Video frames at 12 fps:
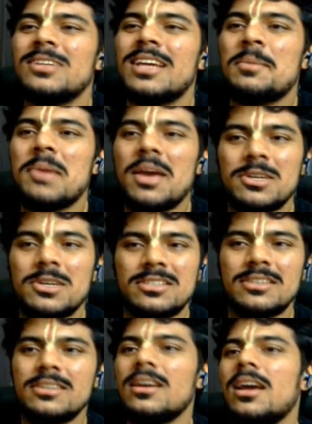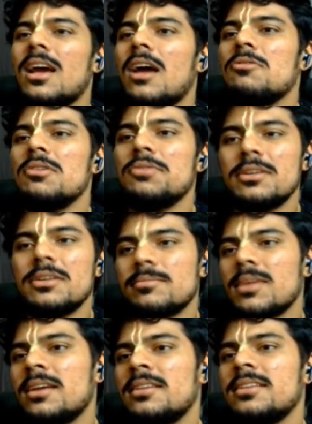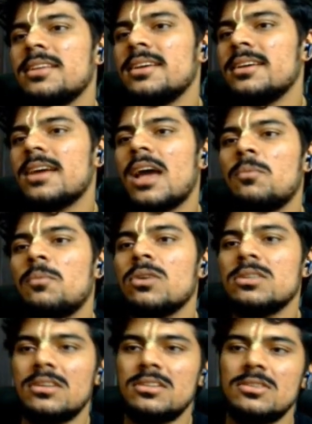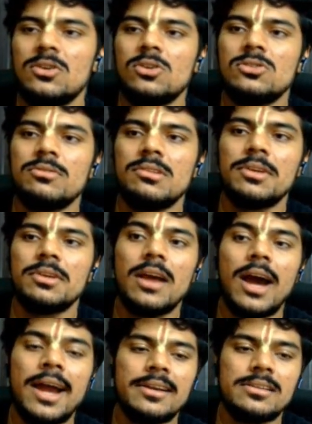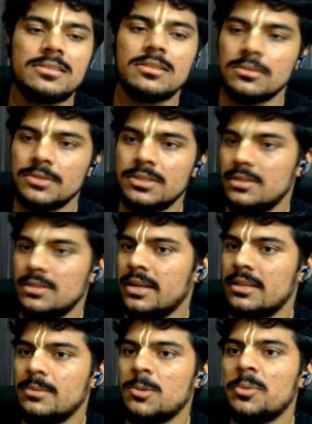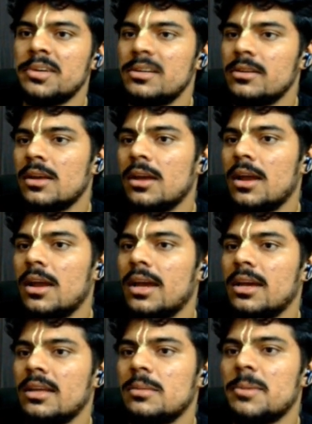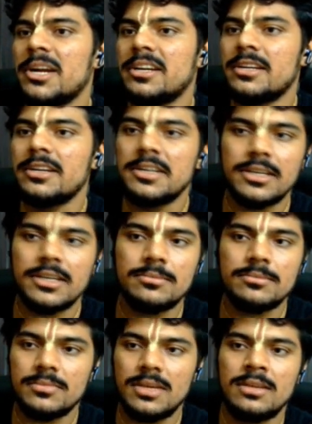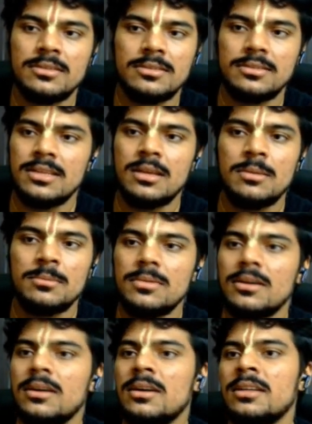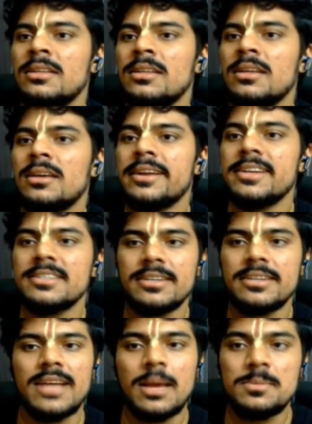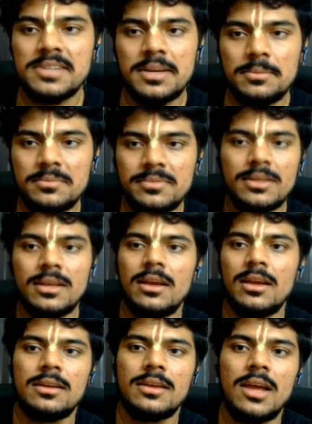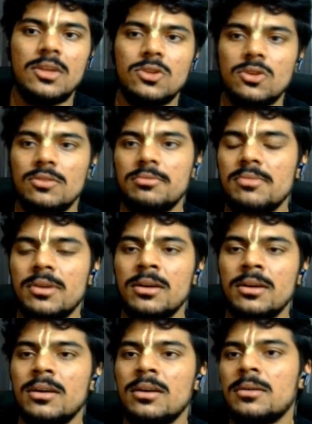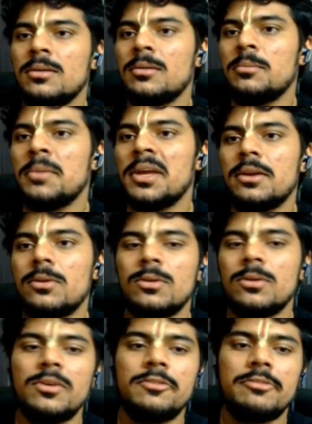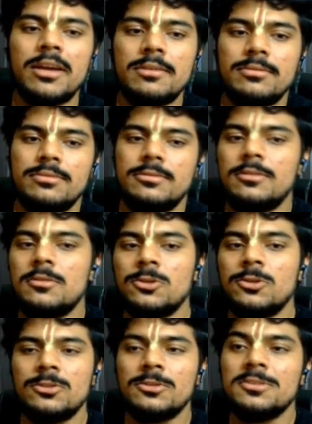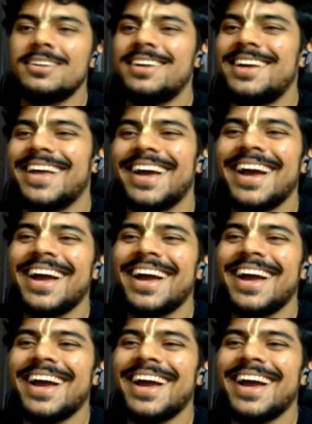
So the API version V1 and the app version is also V1. Kind is service at the moment, and the metadata is same. And the creation timestamp 9th of May 2025 was on.